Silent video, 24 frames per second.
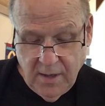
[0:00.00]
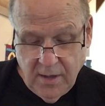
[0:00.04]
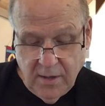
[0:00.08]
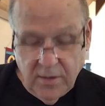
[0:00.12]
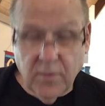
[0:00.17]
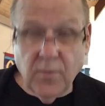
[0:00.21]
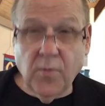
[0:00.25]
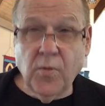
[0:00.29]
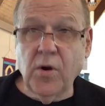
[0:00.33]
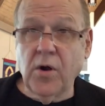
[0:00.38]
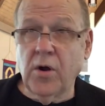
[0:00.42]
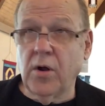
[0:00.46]

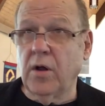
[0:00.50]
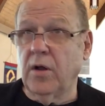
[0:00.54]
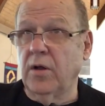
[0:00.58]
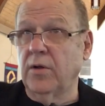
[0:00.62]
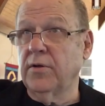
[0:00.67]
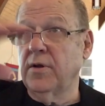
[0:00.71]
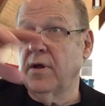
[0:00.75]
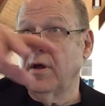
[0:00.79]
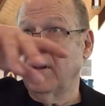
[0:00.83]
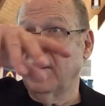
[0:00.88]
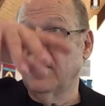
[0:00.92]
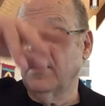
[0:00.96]
the
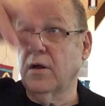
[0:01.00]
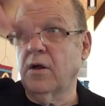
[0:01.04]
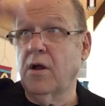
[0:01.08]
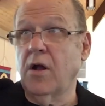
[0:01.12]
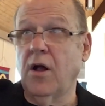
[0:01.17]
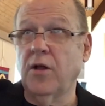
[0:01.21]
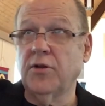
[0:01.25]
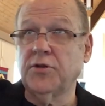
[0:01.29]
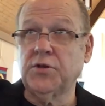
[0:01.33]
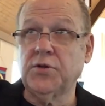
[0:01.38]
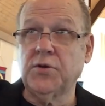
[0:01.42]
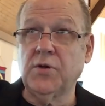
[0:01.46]
world, the
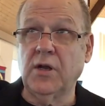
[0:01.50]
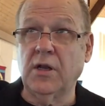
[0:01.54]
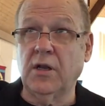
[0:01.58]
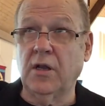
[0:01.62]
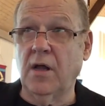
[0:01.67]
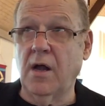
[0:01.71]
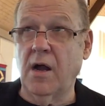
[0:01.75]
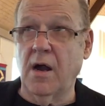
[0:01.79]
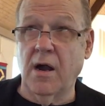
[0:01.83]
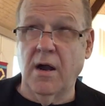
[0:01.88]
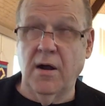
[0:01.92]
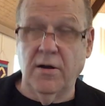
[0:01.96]
culture at
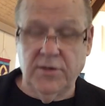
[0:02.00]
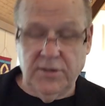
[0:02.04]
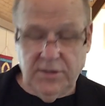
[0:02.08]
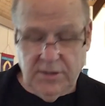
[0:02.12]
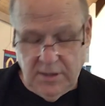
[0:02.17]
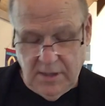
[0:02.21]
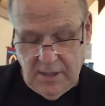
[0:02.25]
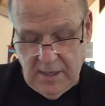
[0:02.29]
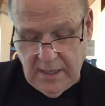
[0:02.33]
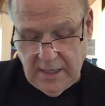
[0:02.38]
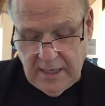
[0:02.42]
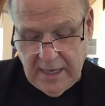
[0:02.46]
large,
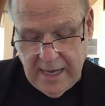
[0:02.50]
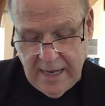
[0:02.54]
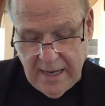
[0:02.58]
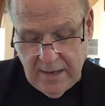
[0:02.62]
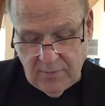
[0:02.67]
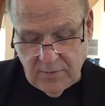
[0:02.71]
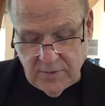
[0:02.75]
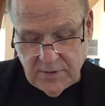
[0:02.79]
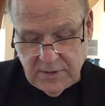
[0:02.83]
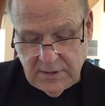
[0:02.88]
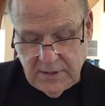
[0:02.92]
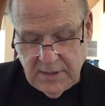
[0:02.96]

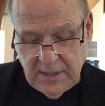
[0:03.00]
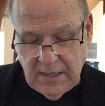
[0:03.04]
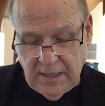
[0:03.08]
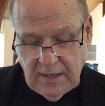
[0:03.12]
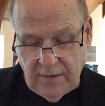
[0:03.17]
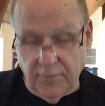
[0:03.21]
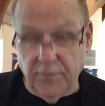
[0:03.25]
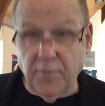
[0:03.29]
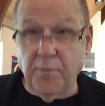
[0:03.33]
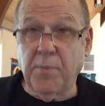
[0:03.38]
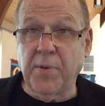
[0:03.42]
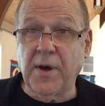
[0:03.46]
can't
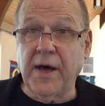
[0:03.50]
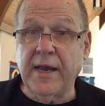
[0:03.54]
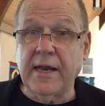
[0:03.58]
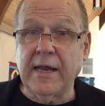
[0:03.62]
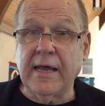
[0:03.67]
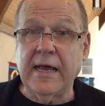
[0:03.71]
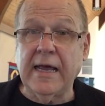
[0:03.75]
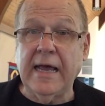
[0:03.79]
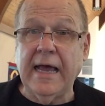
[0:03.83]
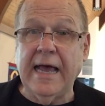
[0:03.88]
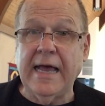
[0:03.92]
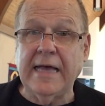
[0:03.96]
receive. But
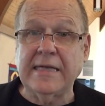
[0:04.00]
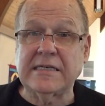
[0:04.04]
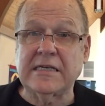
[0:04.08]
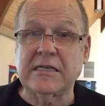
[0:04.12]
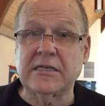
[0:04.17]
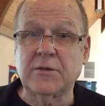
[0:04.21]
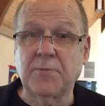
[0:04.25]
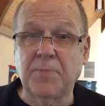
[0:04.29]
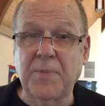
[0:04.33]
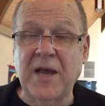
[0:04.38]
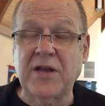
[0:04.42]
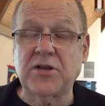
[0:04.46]
as a
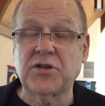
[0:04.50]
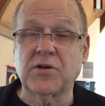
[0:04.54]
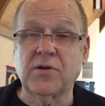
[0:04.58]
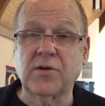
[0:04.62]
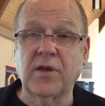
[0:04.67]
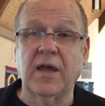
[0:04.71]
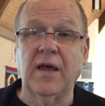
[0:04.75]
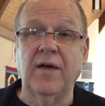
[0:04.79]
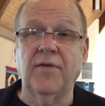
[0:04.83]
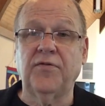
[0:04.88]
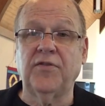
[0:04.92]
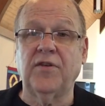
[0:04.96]
special
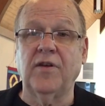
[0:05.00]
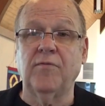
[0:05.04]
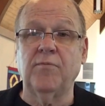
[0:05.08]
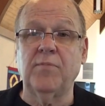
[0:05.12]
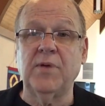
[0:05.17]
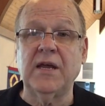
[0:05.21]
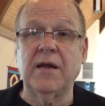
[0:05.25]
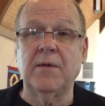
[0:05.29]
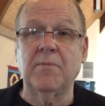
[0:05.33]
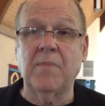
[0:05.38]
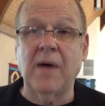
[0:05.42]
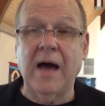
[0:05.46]
gift of
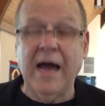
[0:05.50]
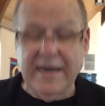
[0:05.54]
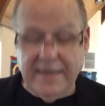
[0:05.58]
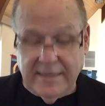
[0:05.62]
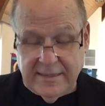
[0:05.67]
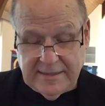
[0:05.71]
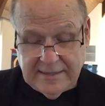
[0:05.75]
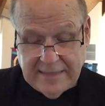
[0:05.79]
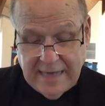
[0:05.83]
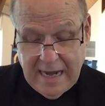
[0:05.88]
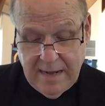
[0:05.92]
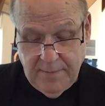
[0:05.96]
being my
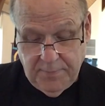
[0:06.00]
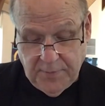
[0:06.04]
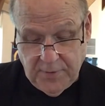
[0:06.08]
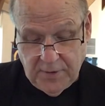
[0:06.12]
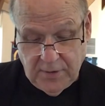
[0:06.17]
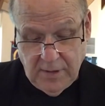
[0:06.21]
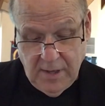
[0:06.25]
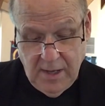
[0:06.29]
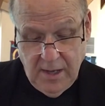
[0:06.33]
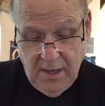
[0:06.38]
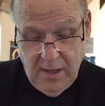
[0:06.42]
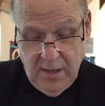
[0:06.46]

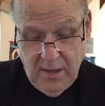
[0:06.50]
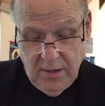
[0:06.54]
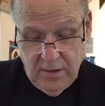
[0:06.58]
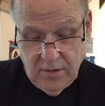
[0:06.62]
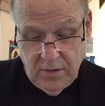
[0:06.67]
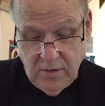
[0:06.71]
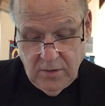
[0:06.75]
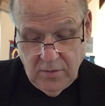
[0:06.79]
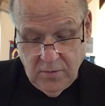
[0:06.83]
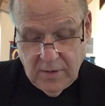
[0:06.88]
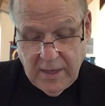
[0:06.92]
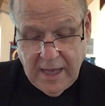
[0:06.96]
disciple,
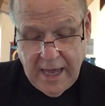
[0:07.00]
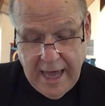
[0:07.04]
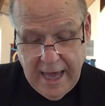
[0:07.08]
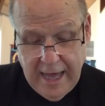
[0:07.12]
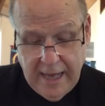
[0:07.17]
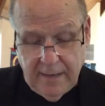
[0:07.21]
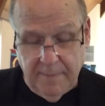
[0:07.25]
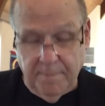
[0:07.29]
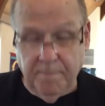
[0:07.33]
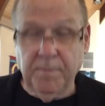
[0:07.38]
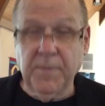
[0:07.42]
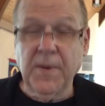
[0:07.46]
you
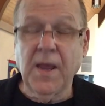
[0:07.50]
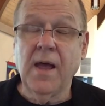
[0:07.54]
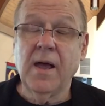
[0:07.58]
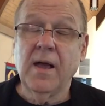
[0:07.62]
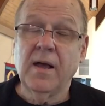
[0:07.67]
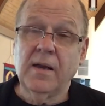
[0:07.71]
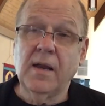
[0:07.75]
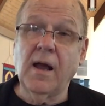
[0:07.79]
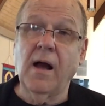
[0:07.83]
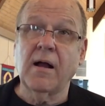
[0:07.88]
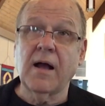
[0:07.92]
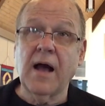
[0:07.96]
can. Now,